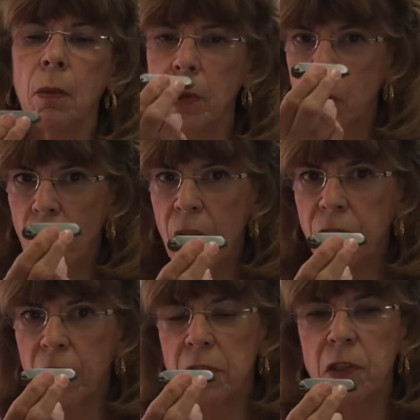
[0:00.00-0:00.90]
The
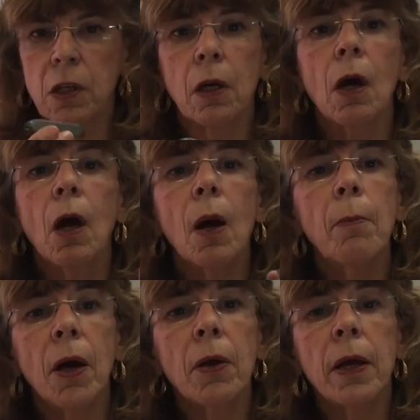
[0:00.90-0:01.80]
graphite stick,
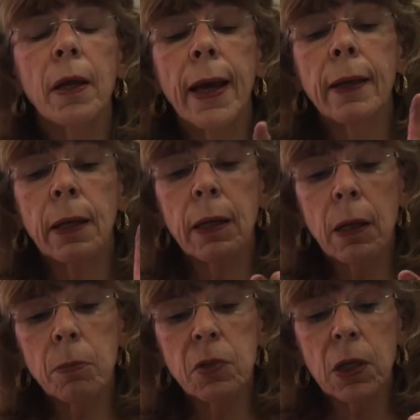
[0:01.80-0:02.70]
and it
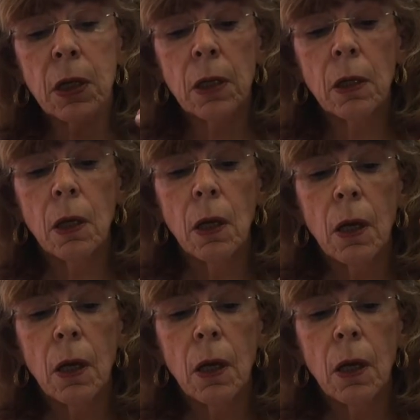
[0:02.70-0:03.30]
comes in